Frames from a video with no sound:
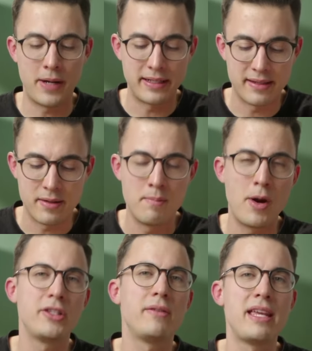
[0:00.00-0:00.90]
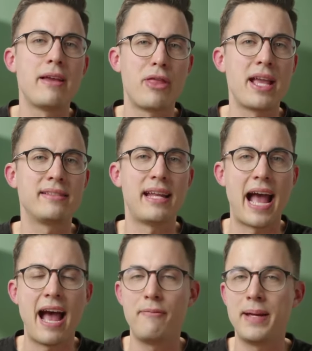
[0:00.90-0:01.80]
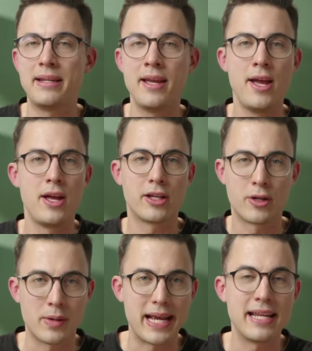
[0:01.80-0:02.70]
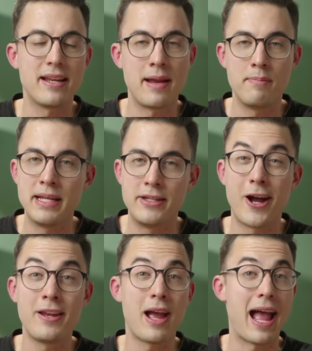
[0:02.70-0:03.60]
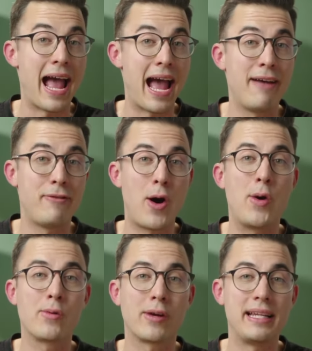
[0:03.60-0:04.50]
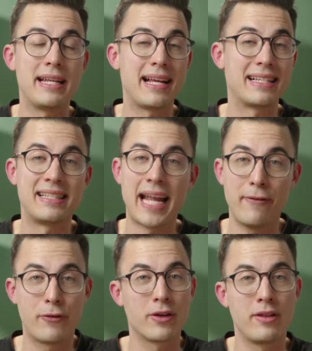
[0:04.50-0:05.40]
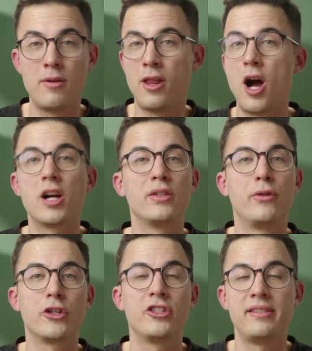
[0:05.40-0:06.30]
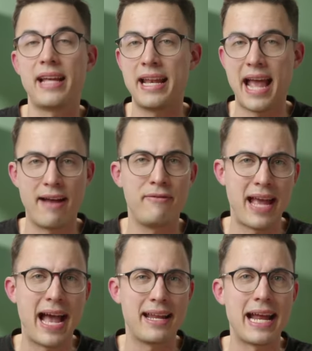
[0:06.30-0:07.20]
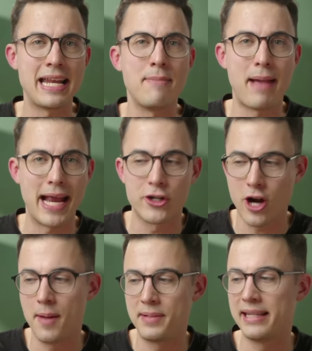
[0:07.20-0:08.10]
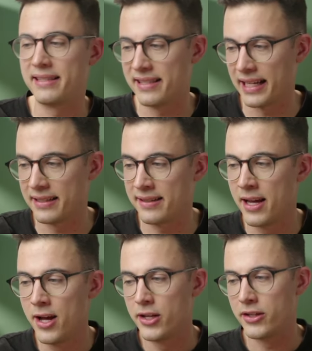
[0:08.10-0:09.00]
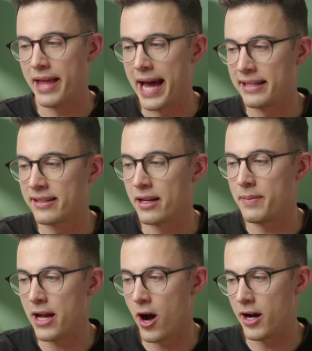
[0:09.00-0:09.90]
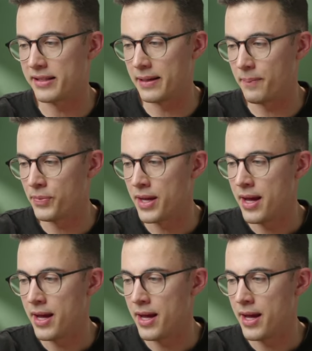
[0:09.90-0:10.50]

But most of the things that have been created and been done have already like stayed for the longest versions and haven't had any major updates since. So that is going to be awesome.